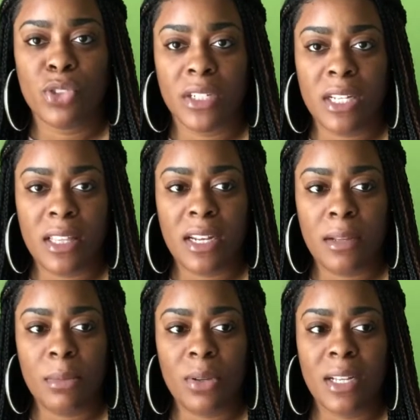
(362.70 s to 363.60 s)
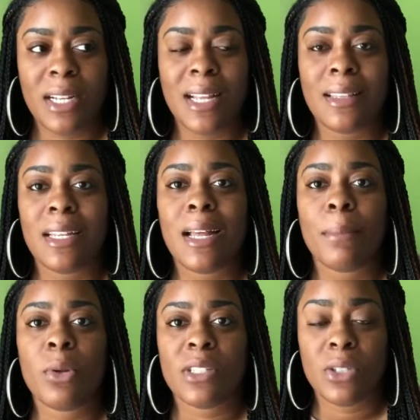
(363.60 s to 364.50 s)
journey that I'm on, then I'm
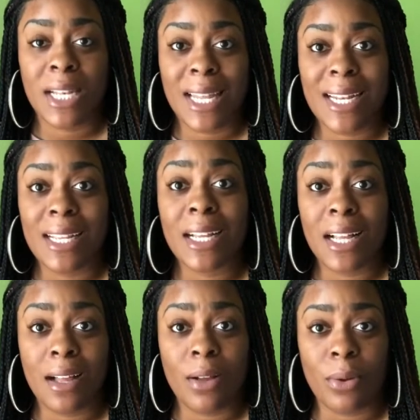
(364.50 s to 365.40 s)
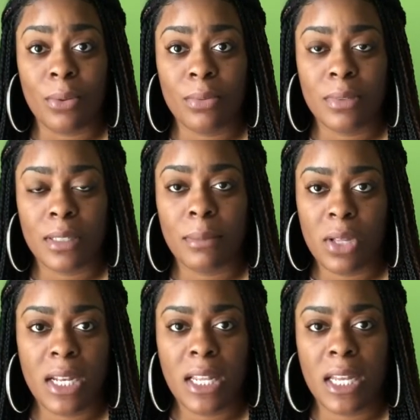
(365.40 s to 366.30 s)
going to let it go. I'm
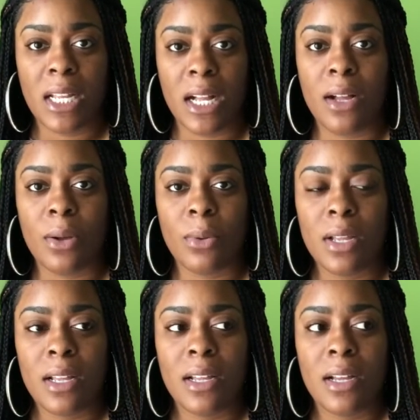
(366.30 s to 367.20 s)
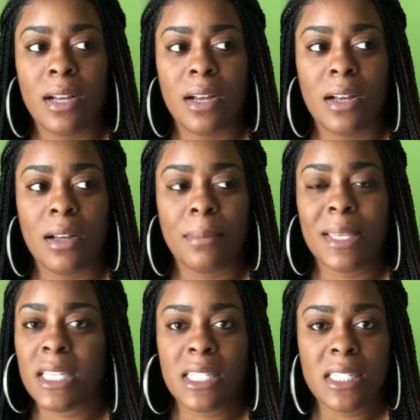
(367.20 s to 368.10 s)
going to let it go.
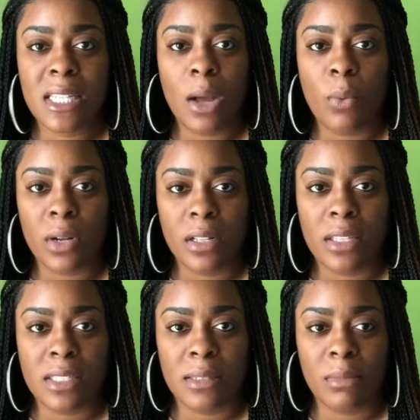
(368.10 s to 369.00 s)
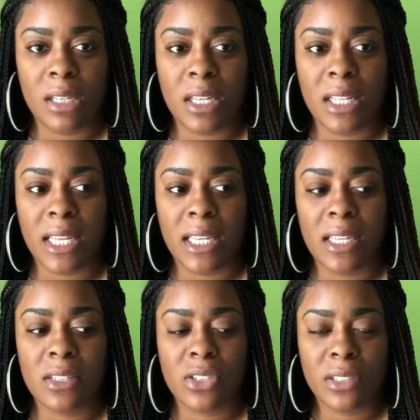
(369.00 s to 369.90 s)
Because it's not worth it to me. Like,
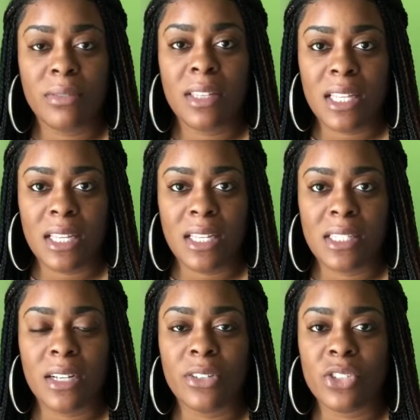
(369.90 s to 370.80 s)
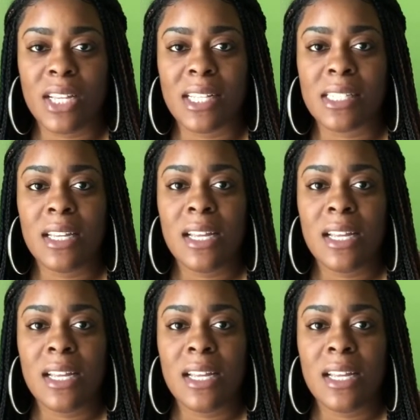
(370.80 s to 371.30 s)
certain things are just